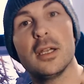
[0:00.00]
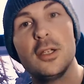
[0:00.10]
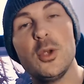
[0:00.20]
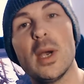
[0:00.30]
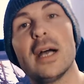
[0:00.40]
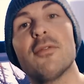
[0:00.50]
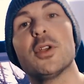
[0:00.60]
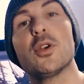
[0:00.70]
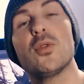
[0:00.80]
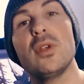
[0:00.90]
you have the
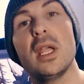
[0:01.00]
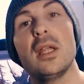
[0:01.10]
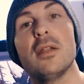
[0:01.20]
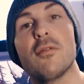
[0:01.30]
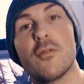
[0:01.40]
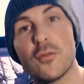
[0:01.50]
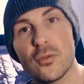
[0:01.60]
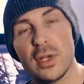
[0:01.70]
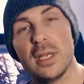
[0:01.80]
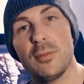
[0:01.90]
creative
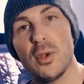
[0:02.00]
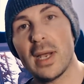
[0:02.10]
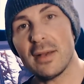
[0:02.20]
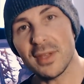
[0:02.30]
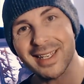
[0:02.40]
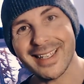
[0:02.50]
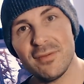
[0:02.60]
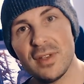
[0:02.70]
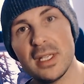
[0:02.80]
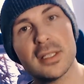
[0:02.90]
freedom, you have the
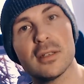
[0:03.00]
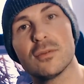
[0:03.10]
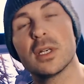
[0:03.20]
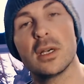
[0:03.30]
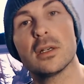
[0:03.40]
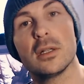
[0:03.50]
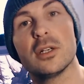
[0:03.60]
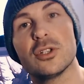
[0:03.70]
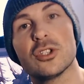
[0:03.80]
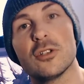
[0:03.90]
convenience of working on a
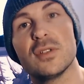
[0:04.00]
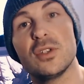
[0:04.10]
large surface.